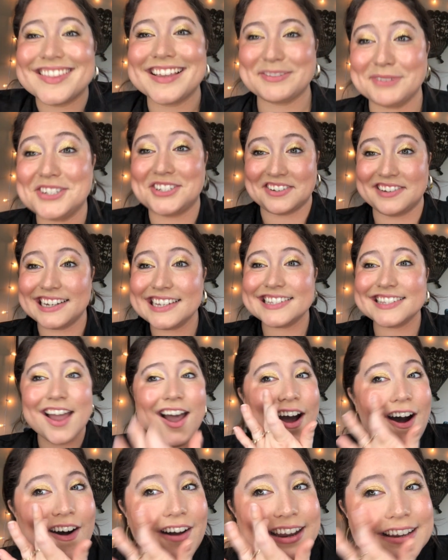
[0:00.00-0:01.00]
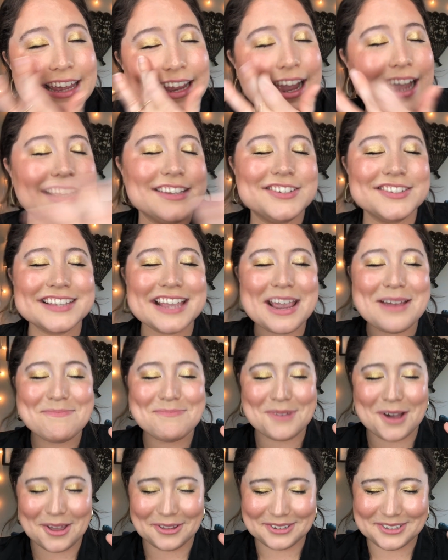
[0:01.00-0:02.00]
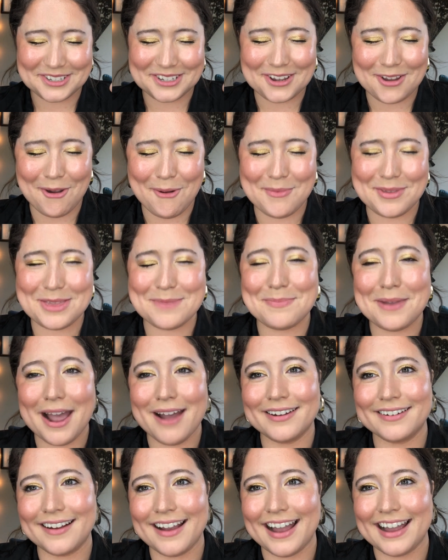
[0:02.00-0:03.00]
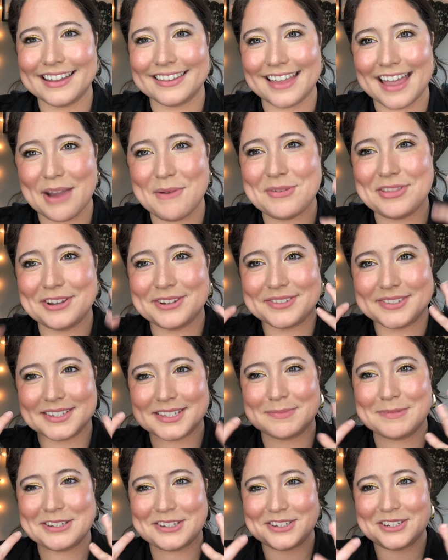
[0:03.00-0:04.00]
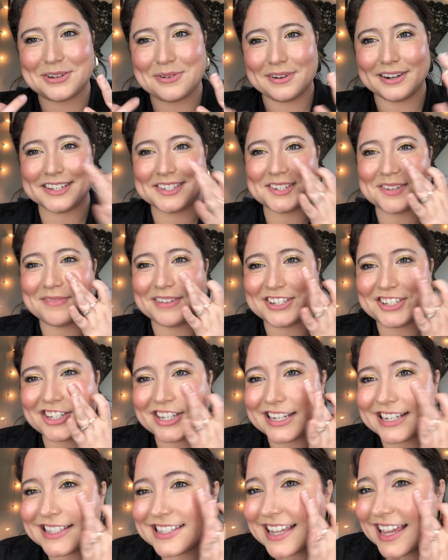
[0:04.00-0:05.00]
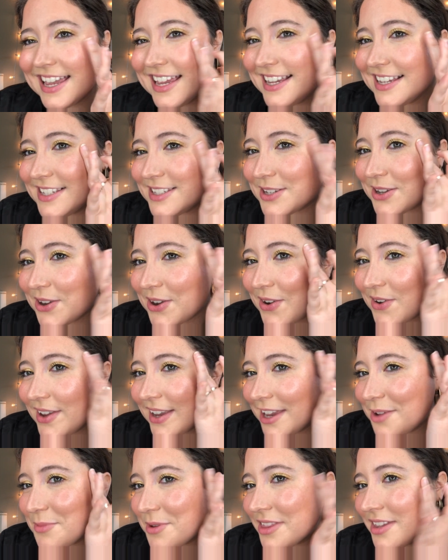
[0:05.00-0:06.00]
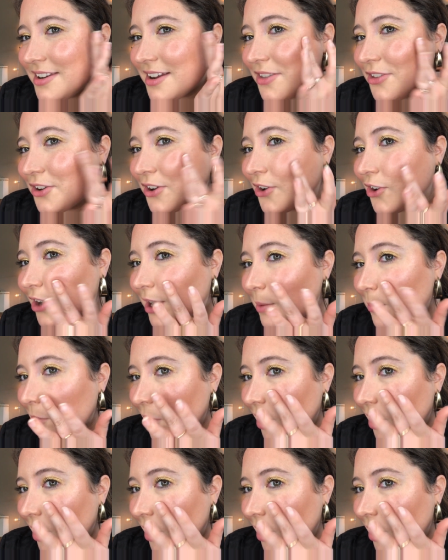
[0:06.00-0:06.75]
my cheekbones. Like I just can't bother to go in with a powder highlight when there's this much dewiness on my cheeks. So going in with another cream